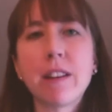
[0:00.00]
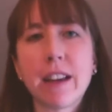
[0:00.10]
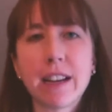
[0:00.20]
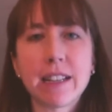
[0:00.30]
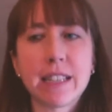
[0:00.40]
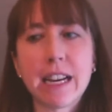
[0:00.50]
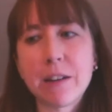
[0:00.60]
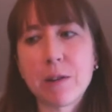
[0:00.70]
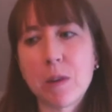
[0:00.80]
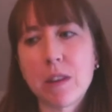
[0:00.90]
that gets
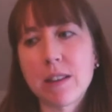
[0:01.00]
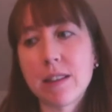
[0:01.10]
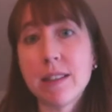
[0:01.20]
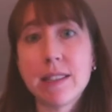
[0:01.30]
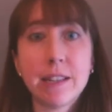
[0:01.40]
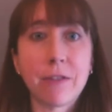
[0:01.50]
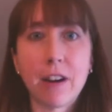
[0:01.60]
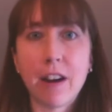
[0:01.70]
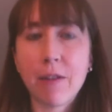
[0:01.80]
diagnosed with this is different,